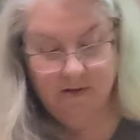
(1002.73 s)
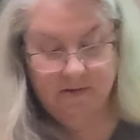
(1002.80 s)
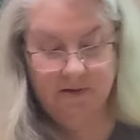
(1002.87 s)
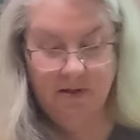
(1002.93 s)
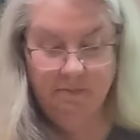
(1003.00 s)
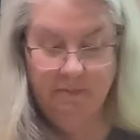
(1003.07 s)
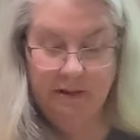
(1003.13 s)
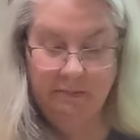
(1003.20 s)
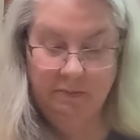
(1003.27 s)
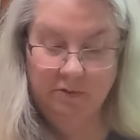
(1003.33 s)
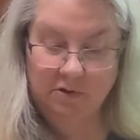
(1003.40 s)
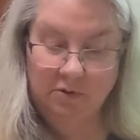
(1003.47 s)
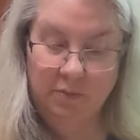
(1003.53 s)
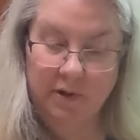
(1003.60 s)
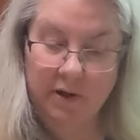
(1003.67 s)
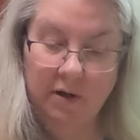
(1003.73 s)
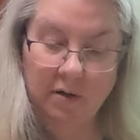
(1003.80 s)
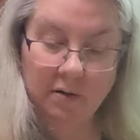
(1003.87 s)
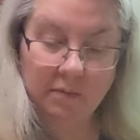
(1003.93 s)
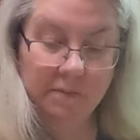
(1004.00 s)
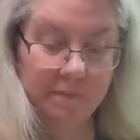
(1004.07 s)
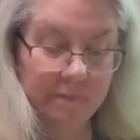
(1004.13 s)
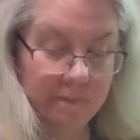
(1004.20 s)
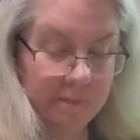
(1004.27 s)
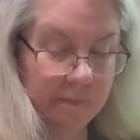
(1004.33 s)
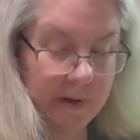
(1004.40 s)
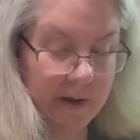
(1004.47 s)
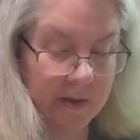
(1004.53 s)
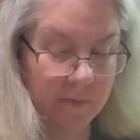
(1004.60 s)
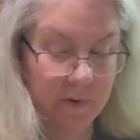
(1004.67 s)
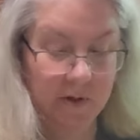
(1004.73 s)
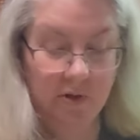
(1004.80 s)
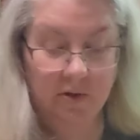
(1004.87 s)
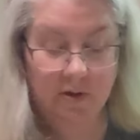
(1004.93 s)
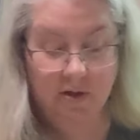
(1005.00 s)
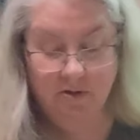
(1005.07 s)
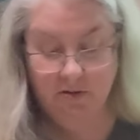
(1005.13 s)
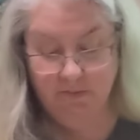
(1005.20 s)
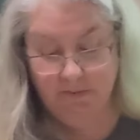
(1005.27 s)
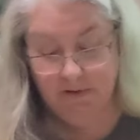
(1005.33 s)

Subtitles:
some people swear by the way you cut your